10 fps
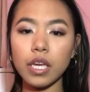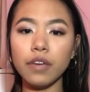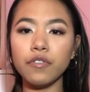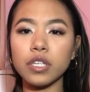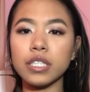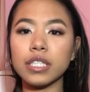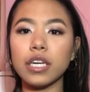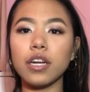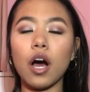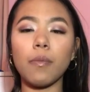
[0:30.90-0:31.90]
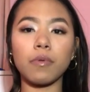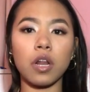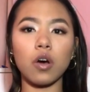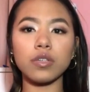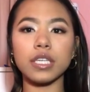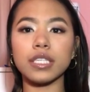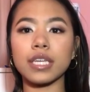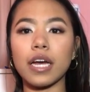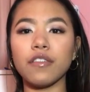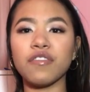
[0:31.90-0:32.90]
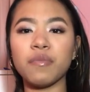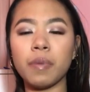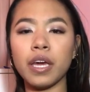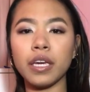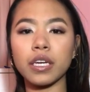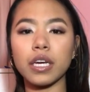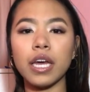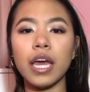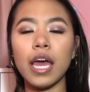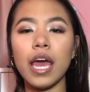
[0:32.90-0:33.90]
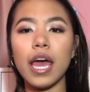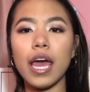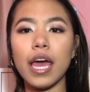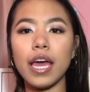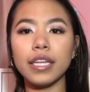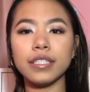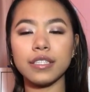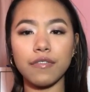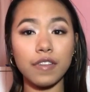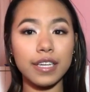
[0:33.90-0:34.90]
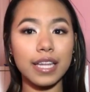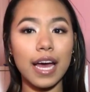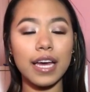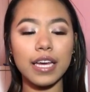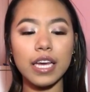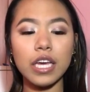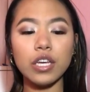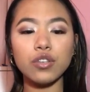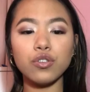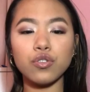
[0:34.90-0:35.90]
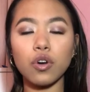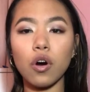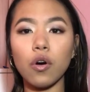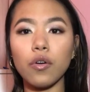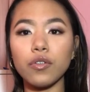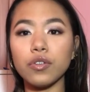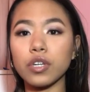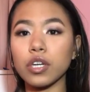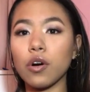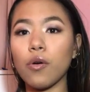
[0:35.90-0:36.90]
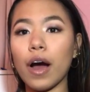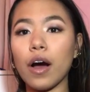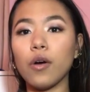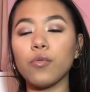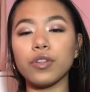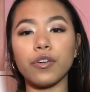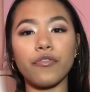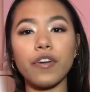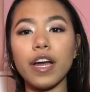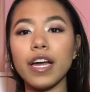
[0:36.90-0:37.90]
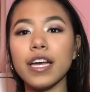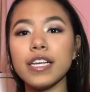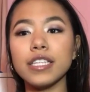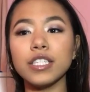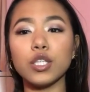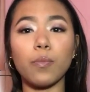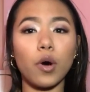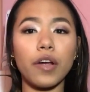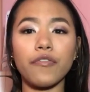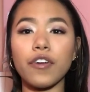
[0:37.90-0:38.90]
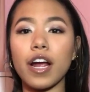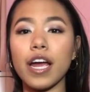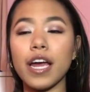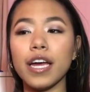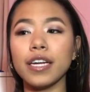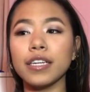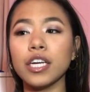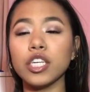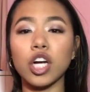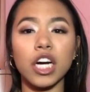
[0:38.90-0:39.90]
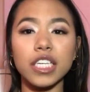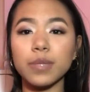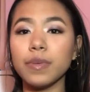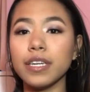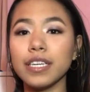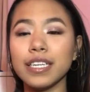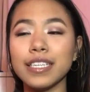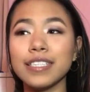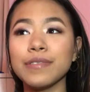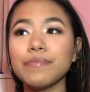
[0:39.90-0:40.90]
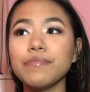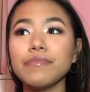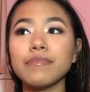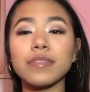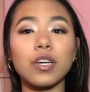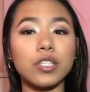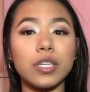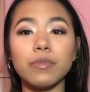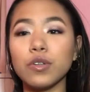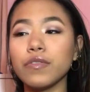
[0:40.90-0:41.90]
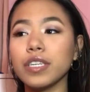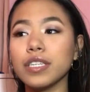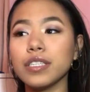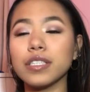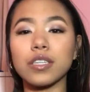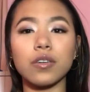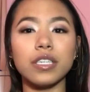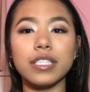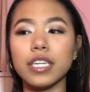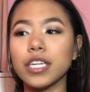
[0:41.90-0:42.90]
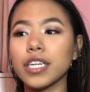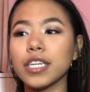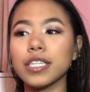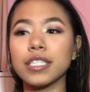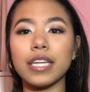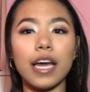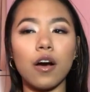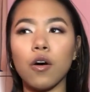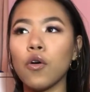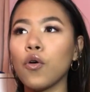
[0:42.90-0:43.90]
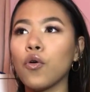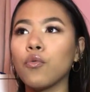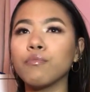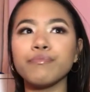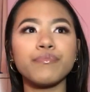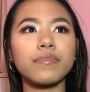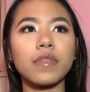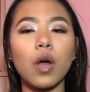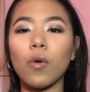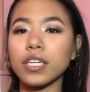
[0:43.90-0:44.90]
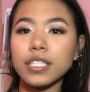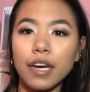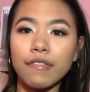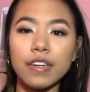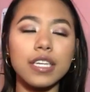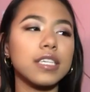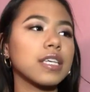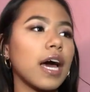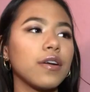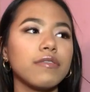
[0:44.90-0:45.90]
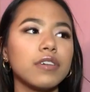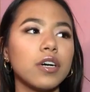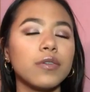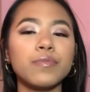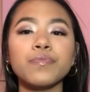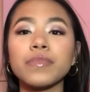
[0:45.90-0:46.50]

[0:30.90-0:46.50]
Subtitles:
if you could see it up close, it's kind of pink and stuff like that. So you could go out with your friends, your boyfriend, your husband, go to the movies, go to dinner, stay at home, watch Netflix, I don't even know.